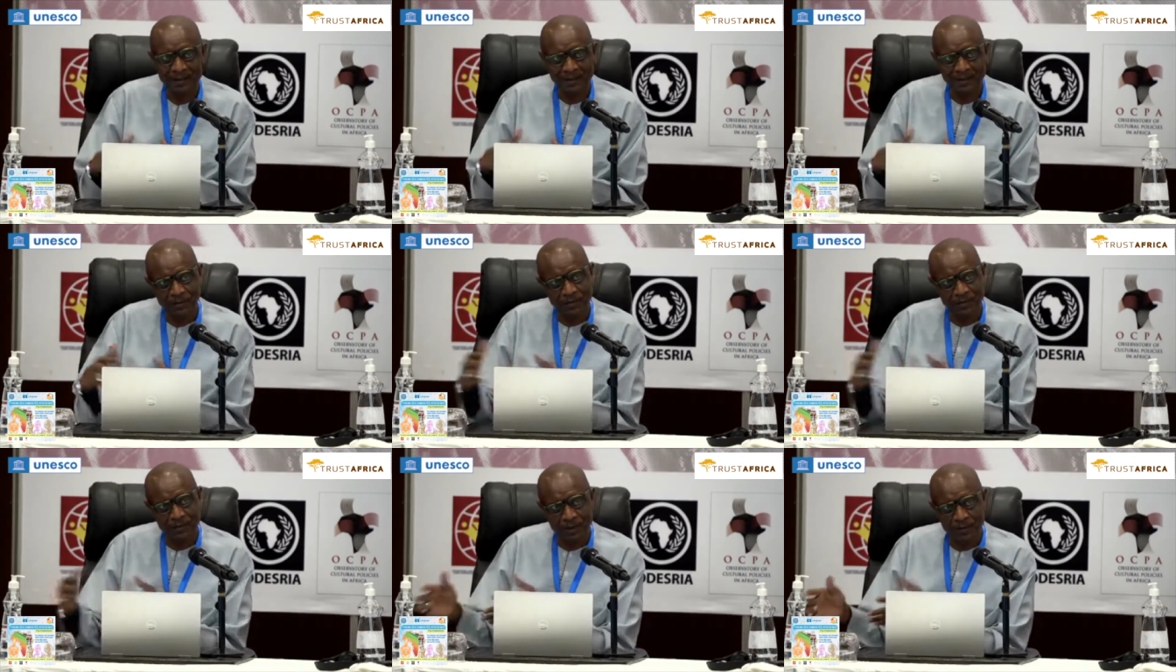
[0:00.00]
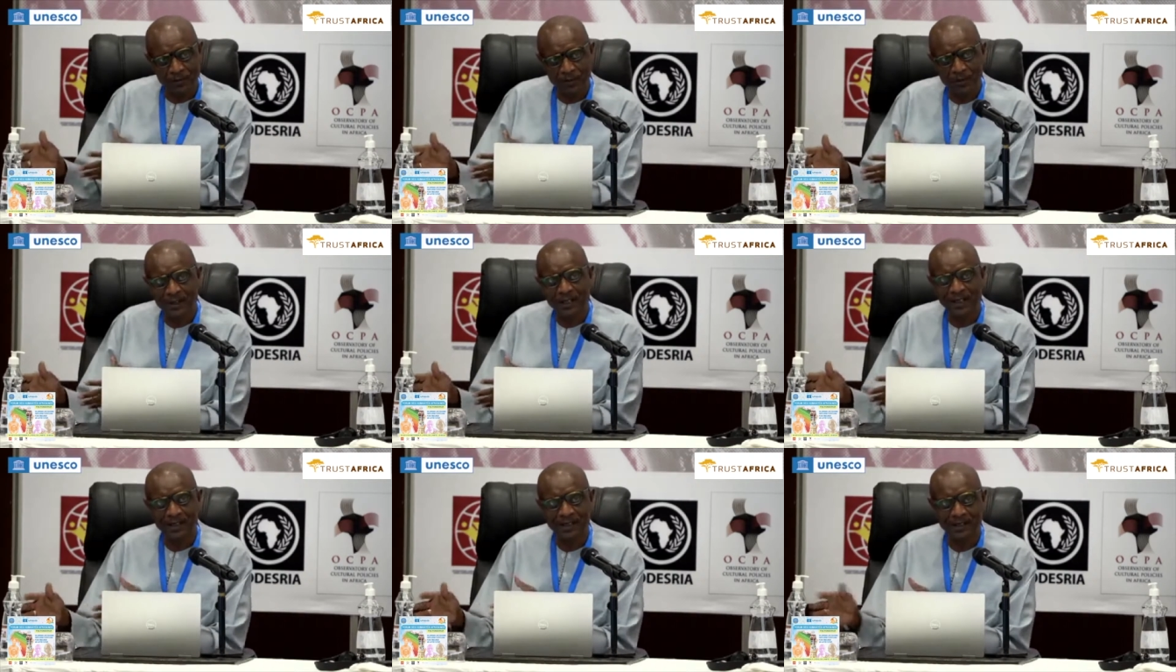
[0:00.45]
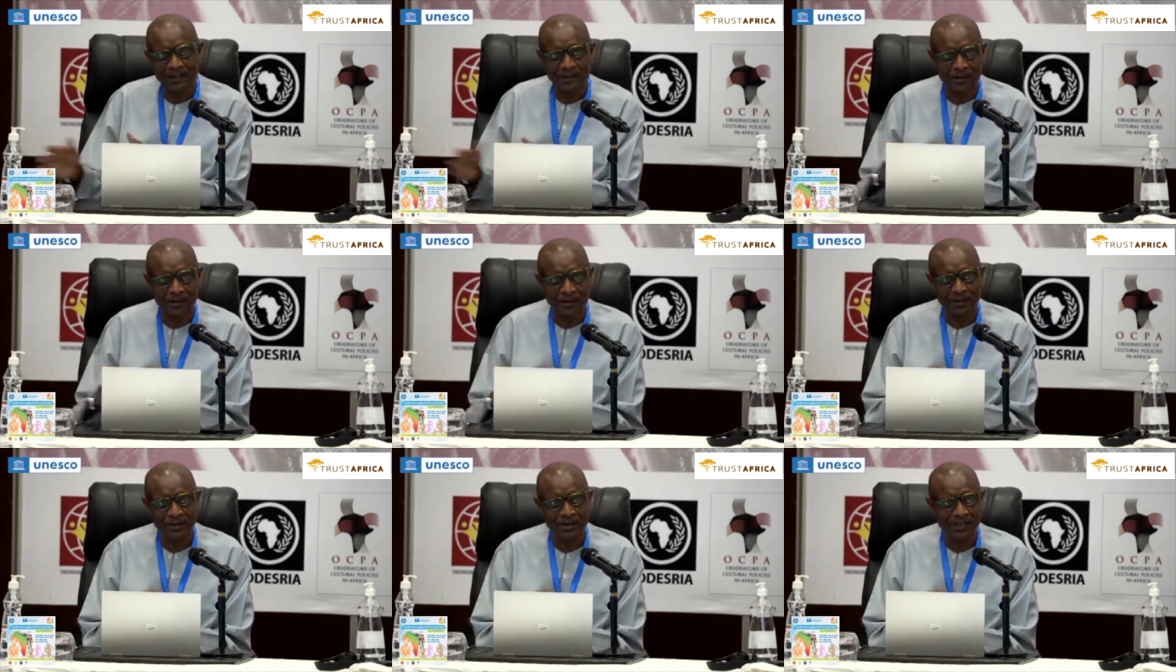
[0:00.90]
unfolded later on
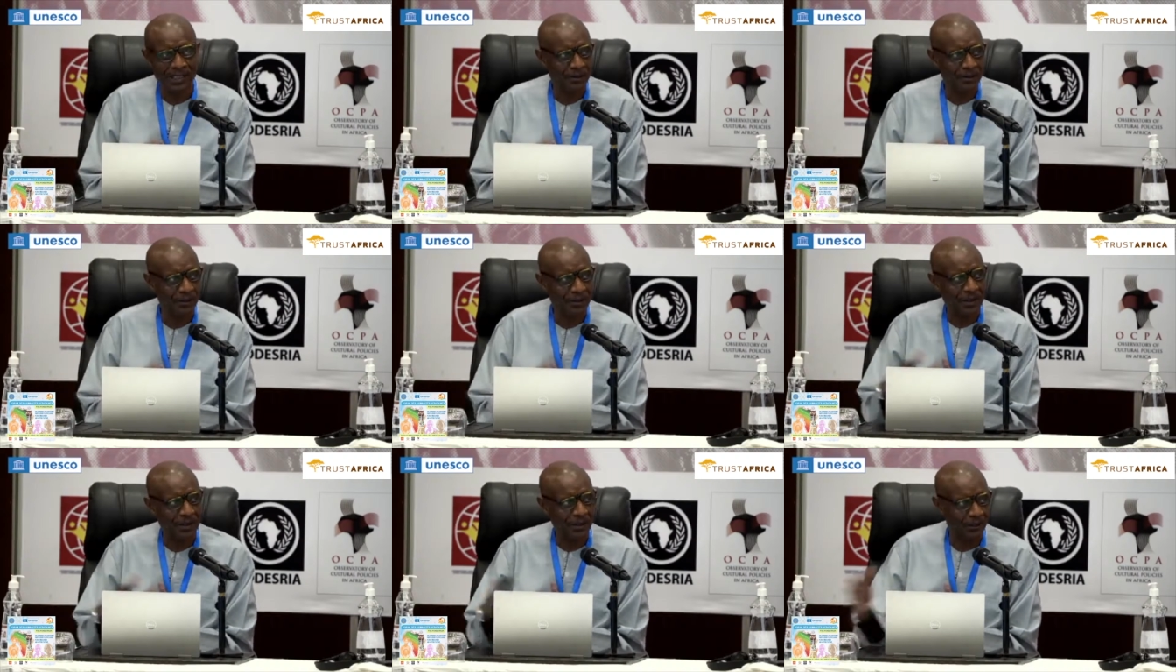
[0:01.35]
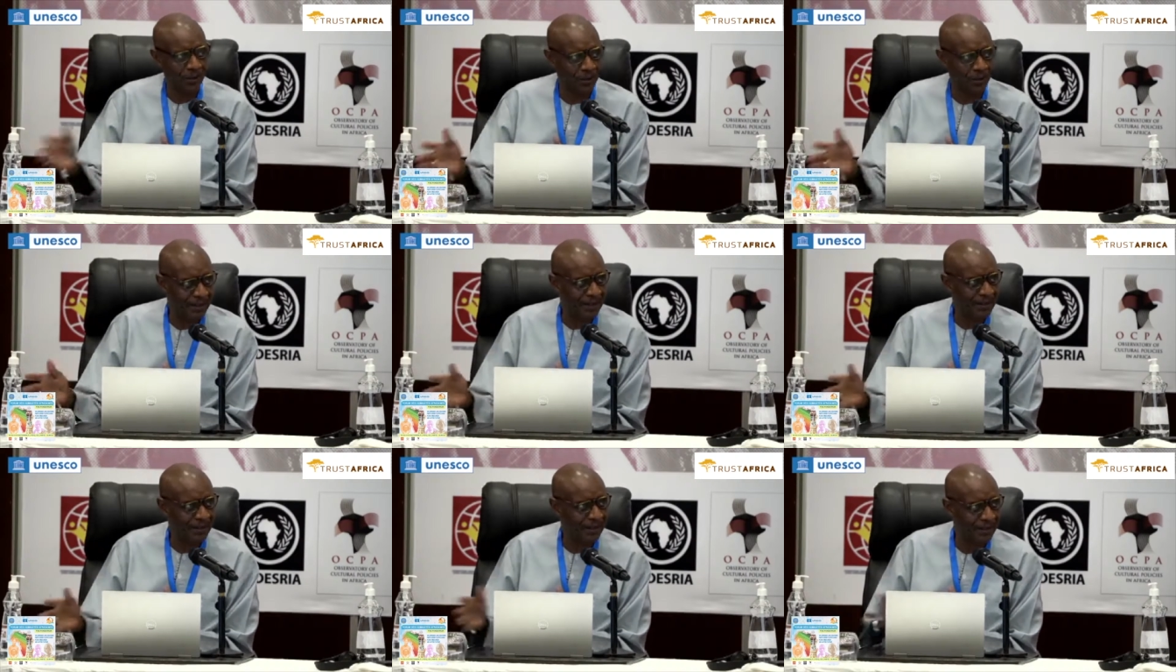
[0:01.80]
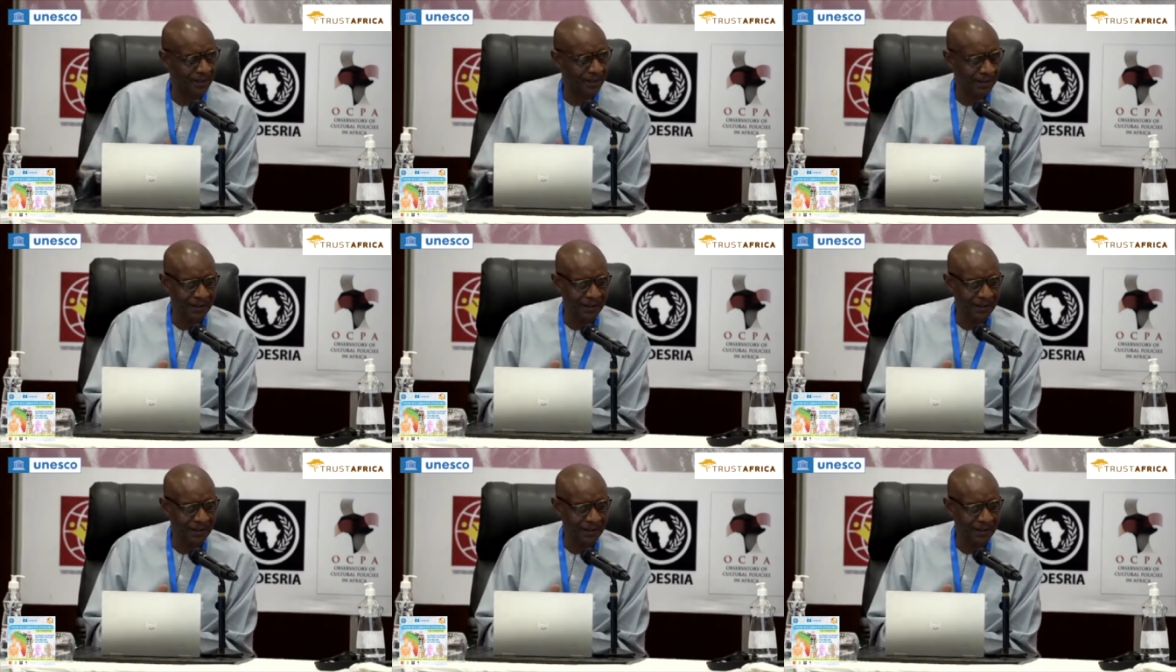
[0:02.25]
in terms of democracy, in
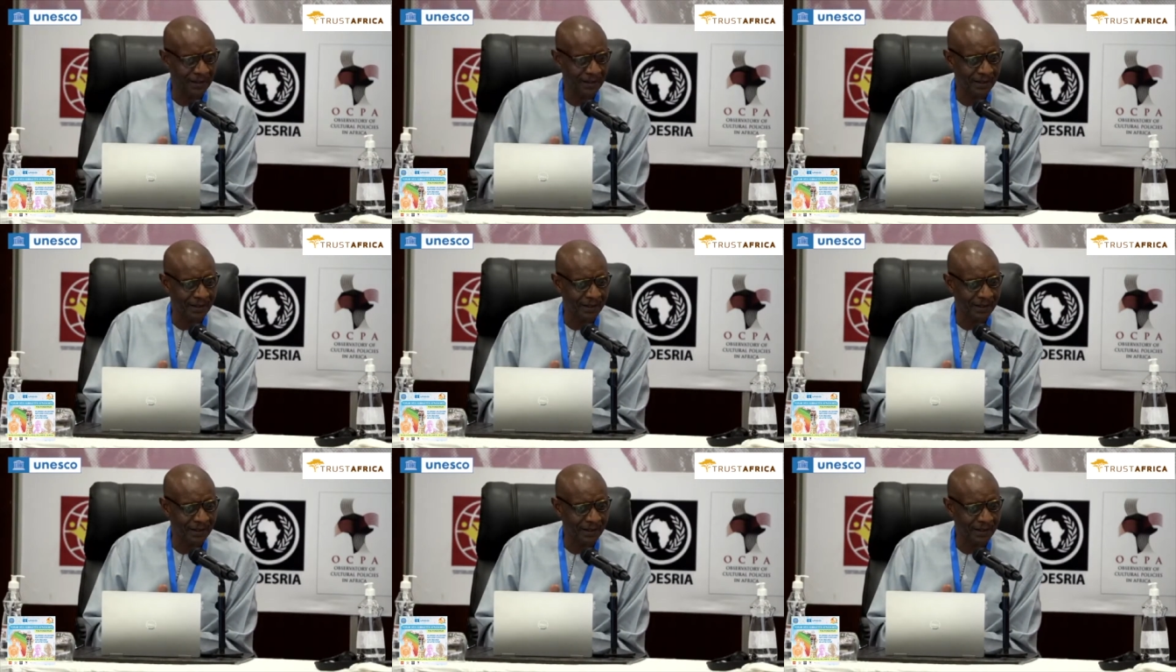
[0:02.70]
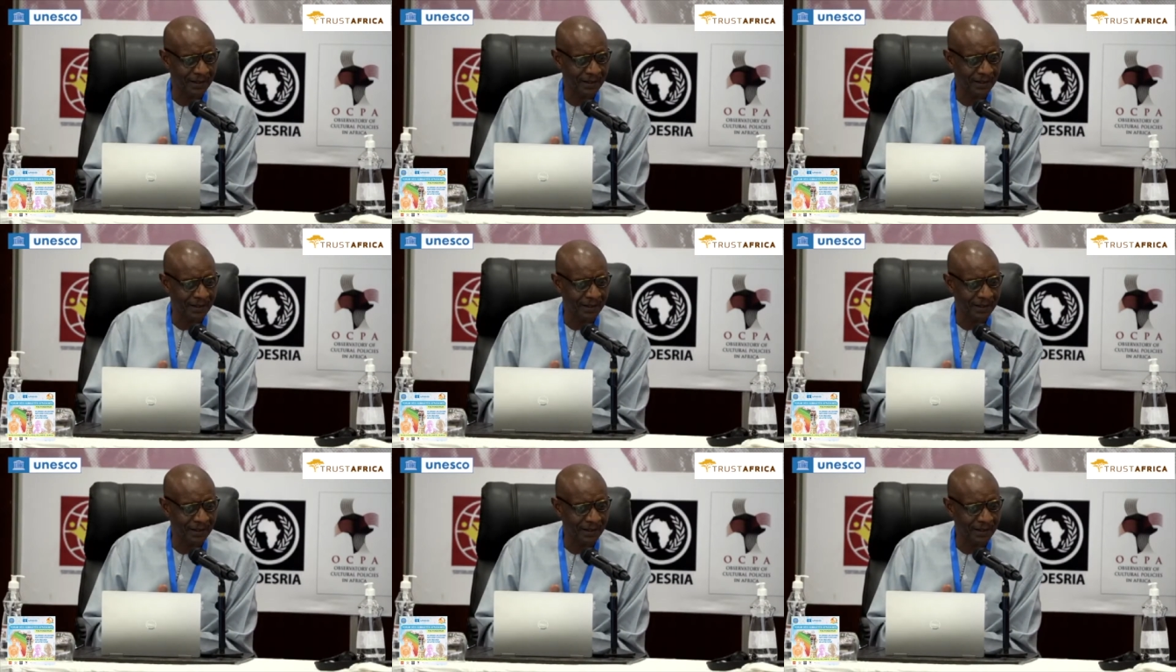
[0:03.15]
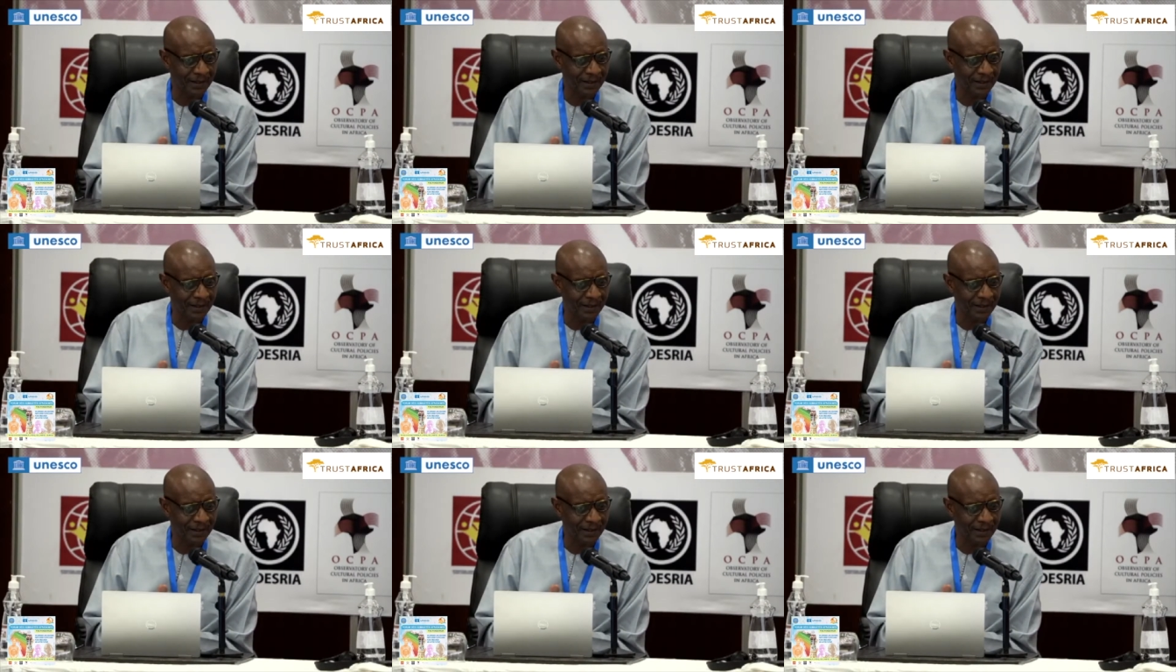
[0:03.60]
terms of you know the economic
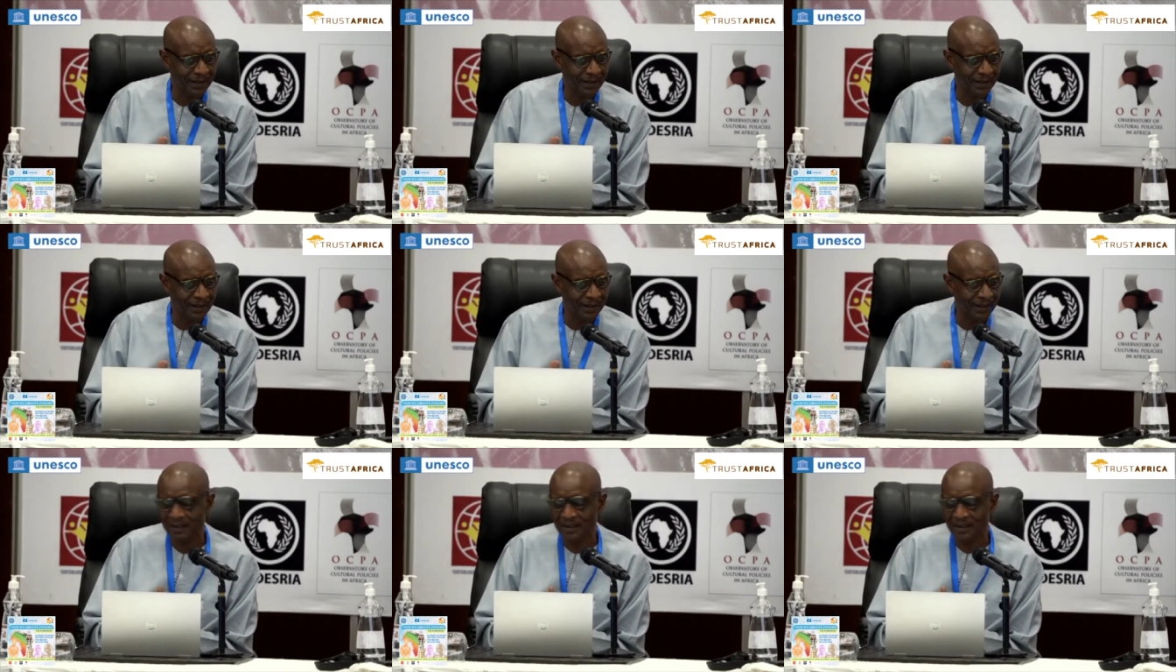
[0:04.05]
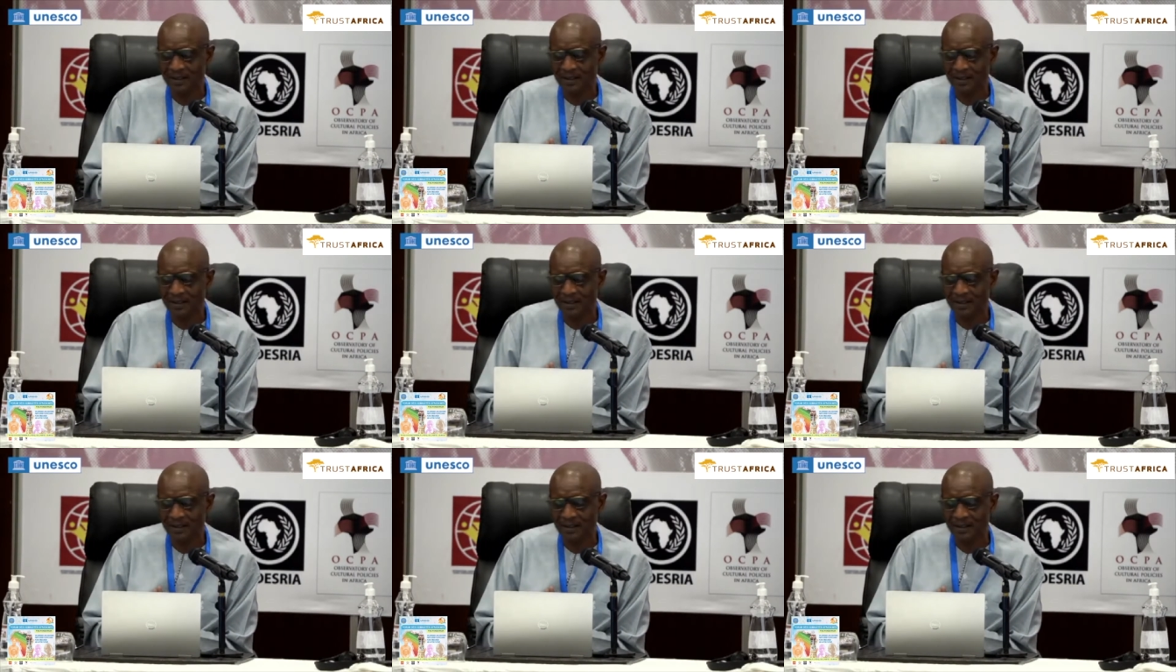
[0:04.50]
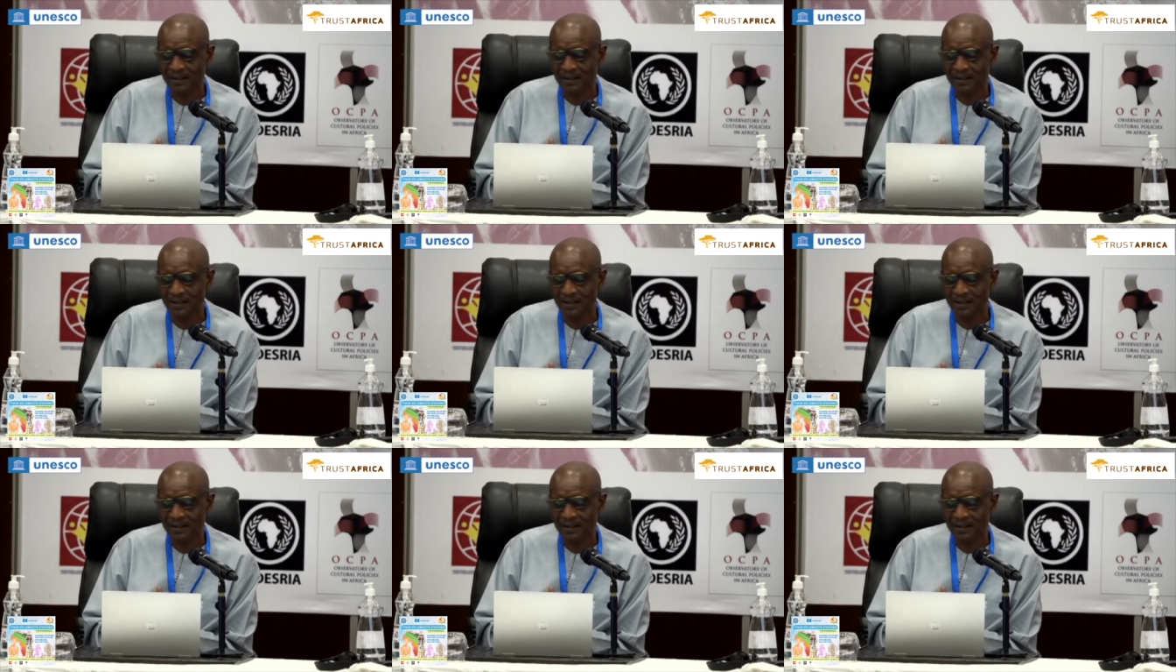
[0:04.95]
processes, the kind of systems you
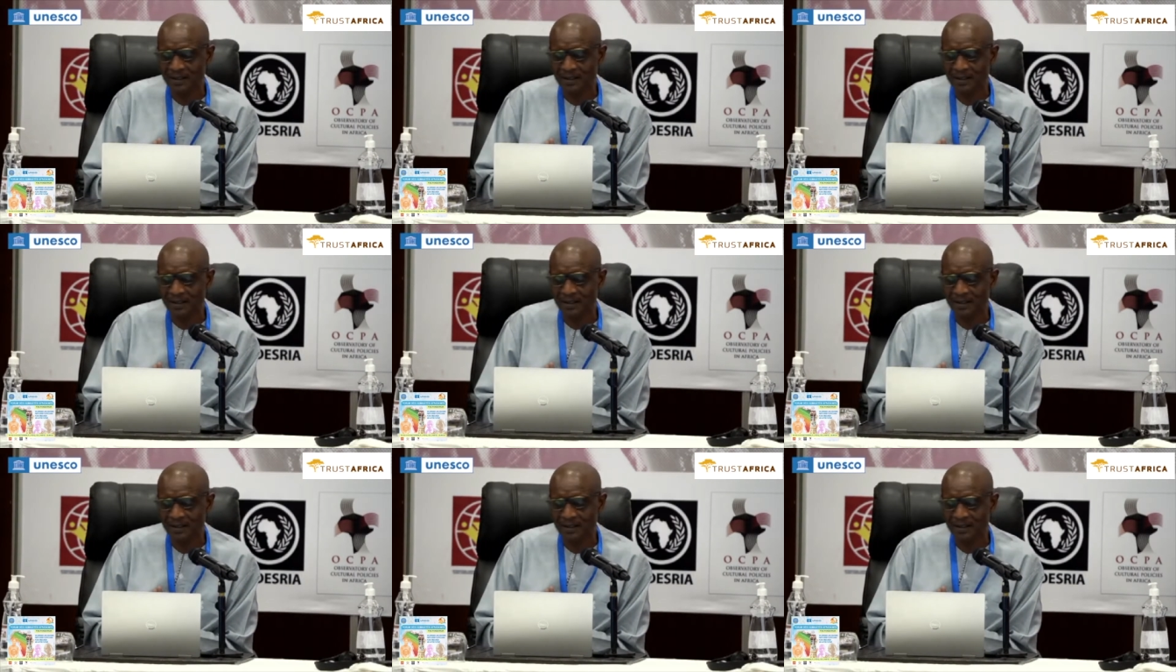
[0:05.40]
had,